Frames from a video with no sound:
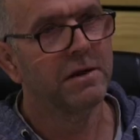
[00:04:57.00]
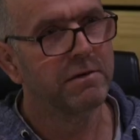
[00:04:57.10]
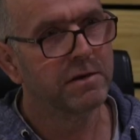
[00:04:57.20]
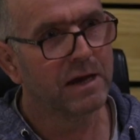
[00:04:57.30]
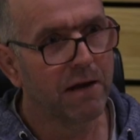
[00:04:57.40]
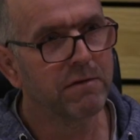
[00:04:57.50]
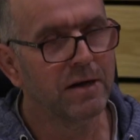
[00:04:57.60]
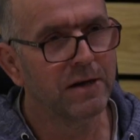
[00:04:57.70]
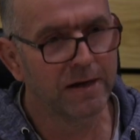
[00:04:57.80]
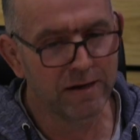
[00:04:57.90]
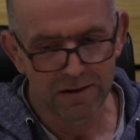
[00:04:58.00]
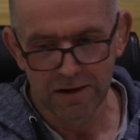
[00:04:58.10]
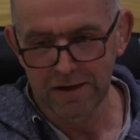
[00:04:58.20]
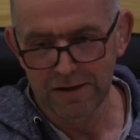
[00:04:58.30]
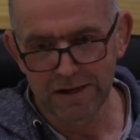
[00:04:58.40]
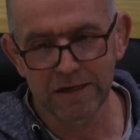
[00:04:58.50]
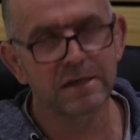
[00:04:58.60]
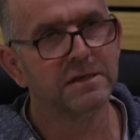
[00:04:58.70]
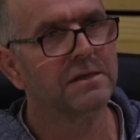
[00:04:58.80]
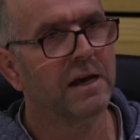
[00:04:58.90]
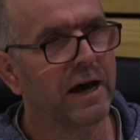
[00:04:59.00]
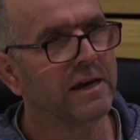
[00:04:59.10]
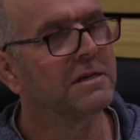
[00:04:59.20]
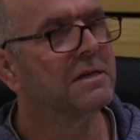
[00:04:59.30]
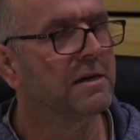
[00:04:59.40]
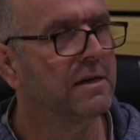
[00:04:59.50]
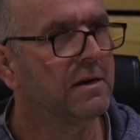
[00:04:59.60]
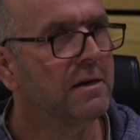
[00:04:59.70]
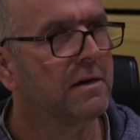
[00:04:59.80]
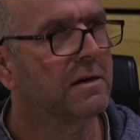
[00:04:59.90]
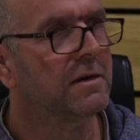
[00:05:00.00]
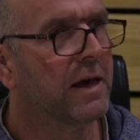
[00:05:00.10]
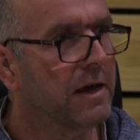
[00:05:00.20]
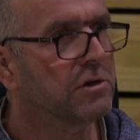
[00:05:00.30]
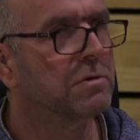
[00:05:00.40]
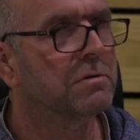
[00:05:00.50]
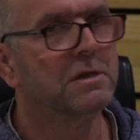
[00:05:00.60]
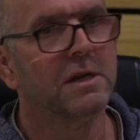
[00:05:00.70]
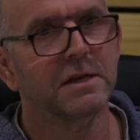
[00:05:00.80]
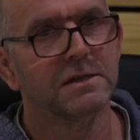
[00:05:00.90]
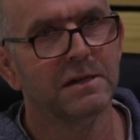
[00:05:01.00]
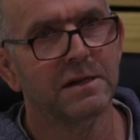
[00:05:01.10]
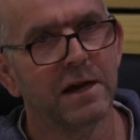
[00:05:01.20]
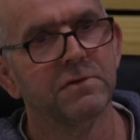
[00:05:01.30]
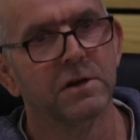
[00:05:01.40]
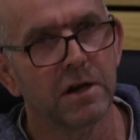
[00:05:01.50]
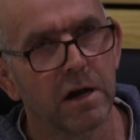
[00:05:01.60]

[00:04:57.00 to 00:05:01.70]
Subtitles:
There are currently at least 80 council estates in London